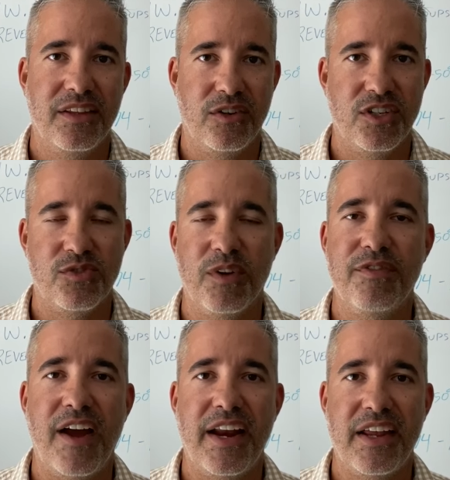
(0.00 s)
they'll just
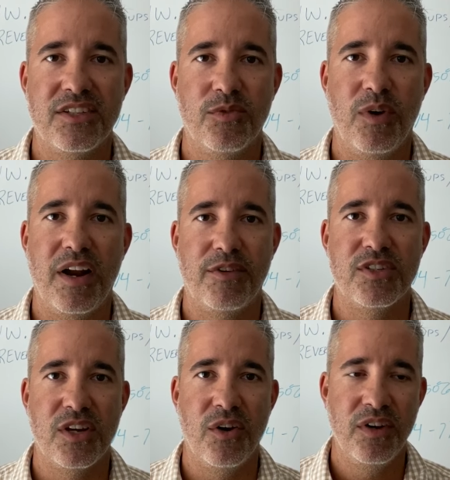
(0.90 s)
refinance
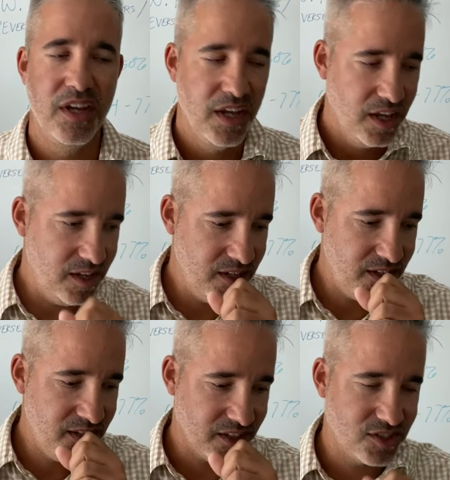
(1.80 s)
whatever's owed.
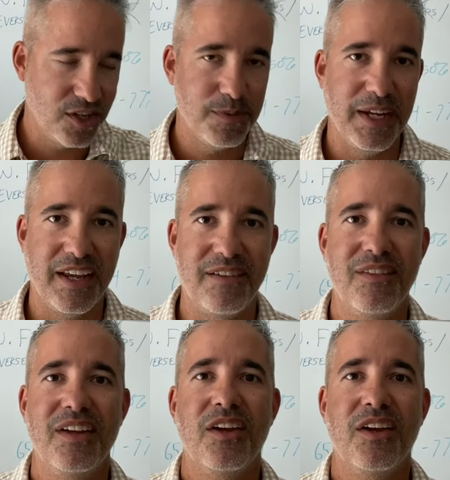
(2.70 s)
Excuse me again.